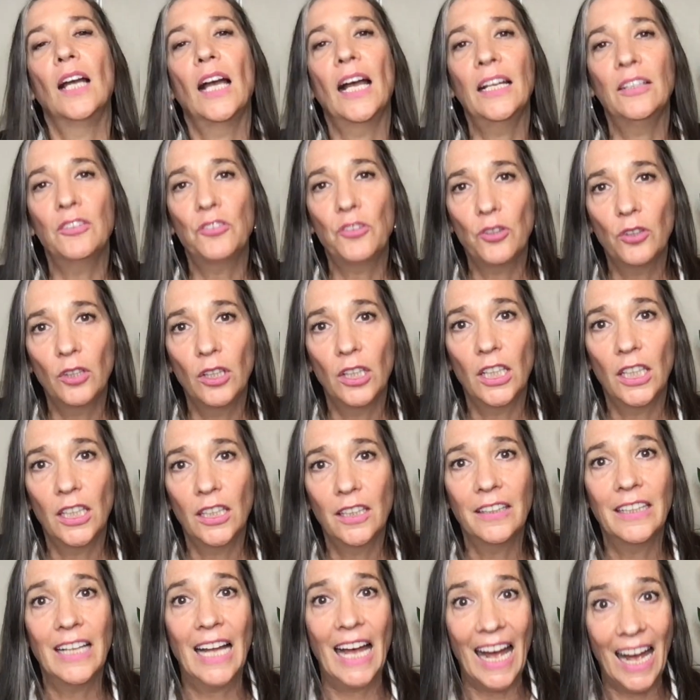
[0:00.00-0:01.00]
And to
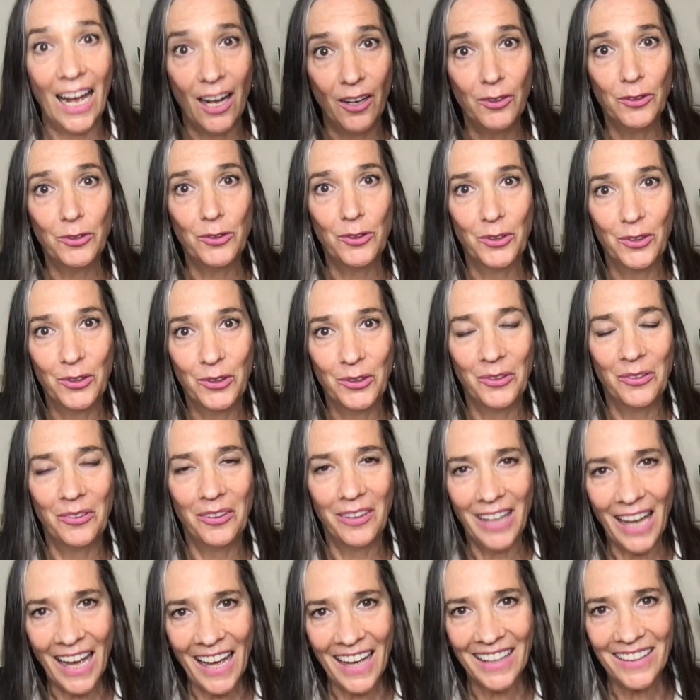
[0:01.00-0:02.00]
learn how to do
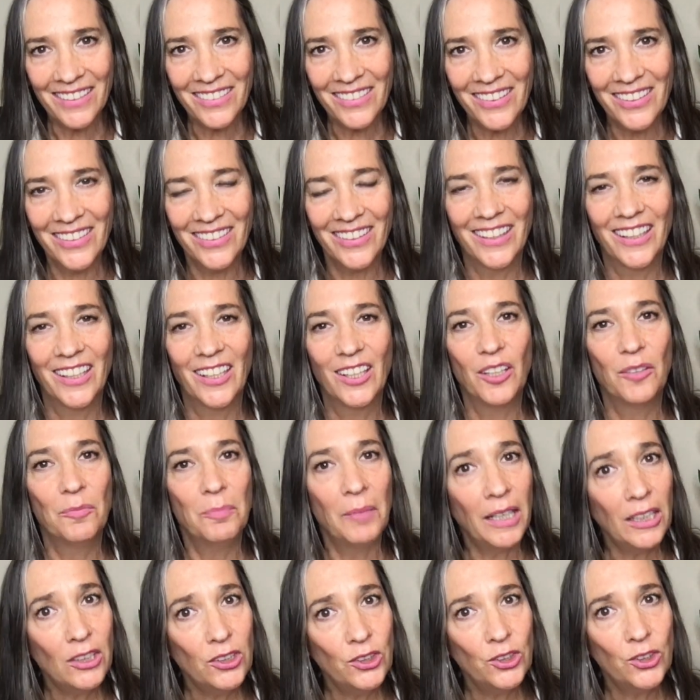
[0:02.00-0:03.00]
that,
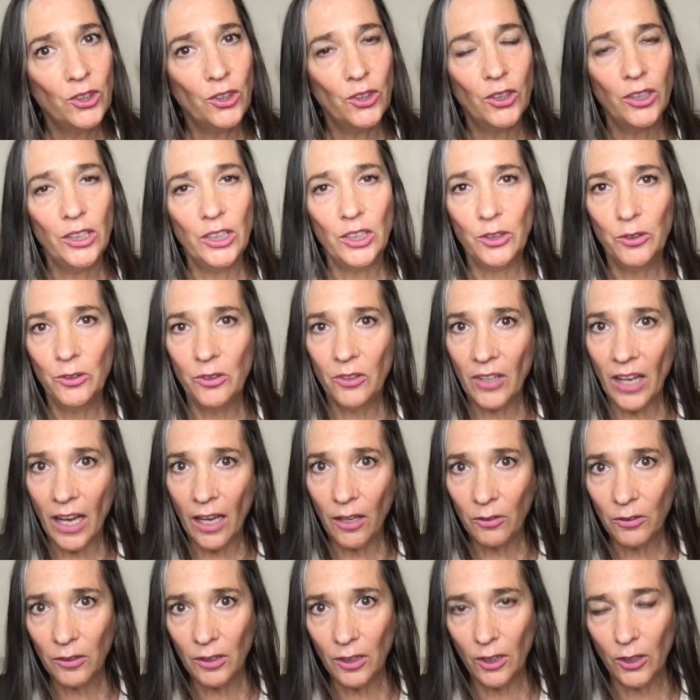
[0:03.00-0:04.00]
make sure you
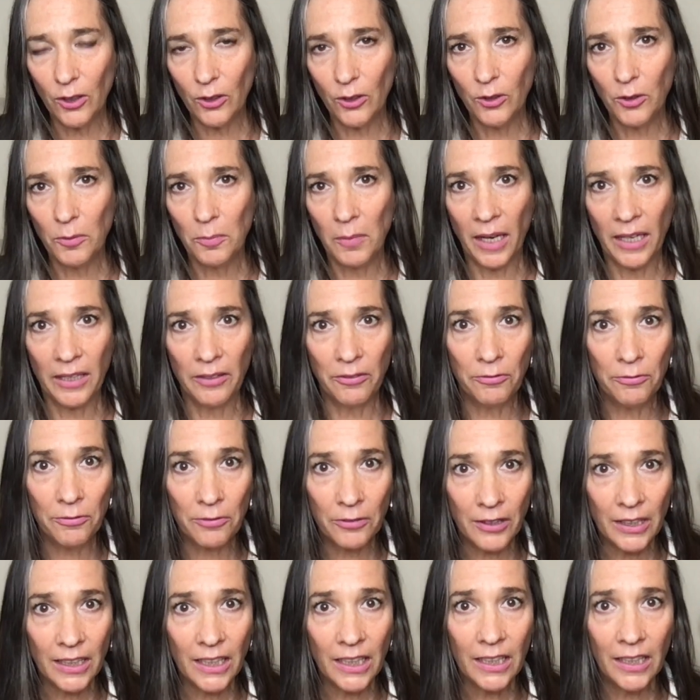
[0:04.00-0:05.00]
download my
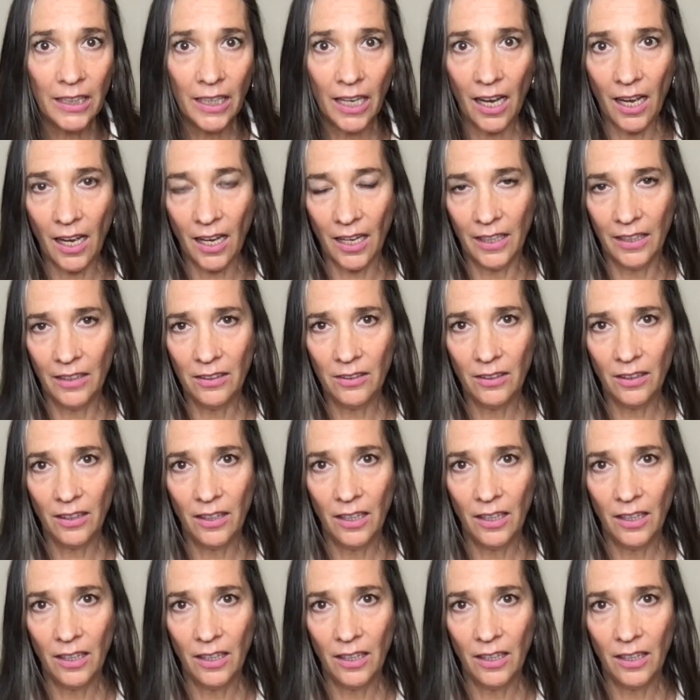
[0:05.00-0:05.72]
free guide,